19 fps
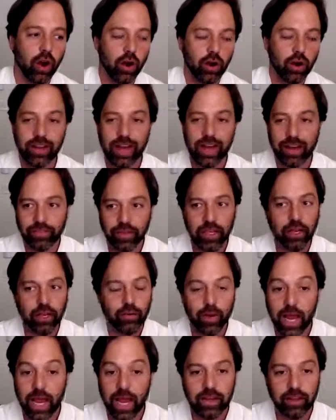definitely
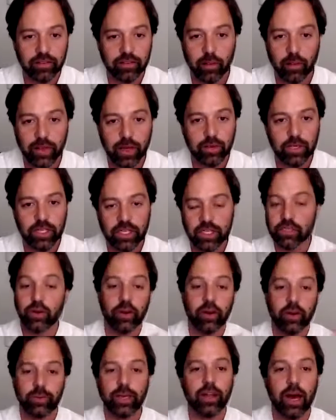creating something which is going
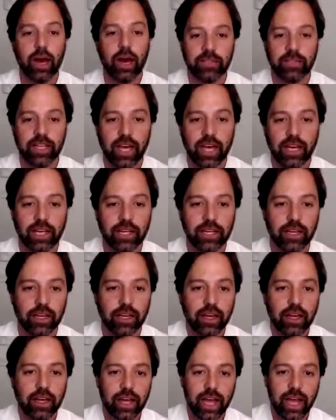to be lopsided.
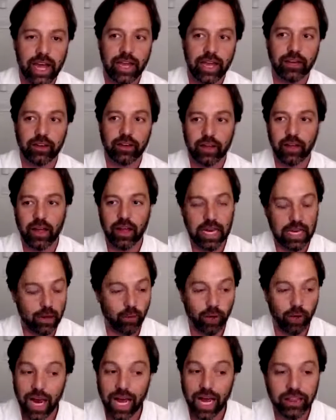And
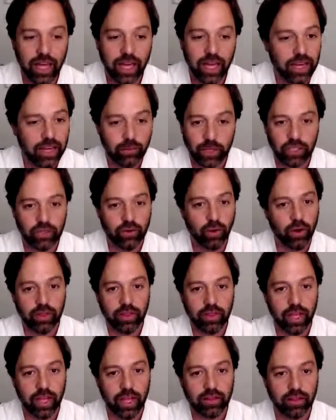what I think, and what Jordan
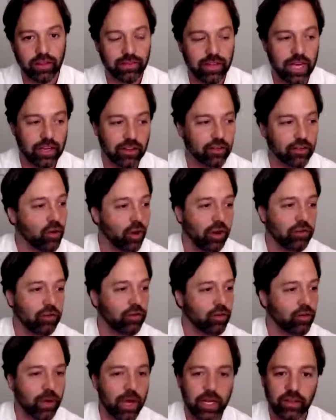thinks, is that it's going to
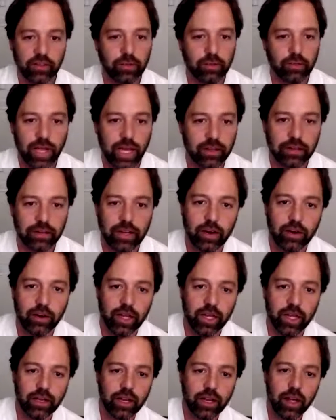create a
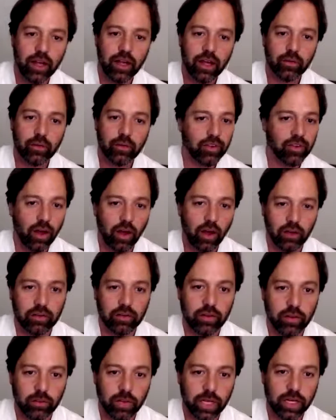totalitarian result,
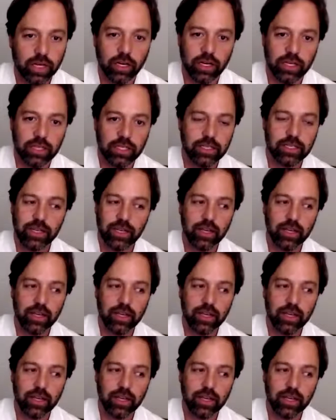because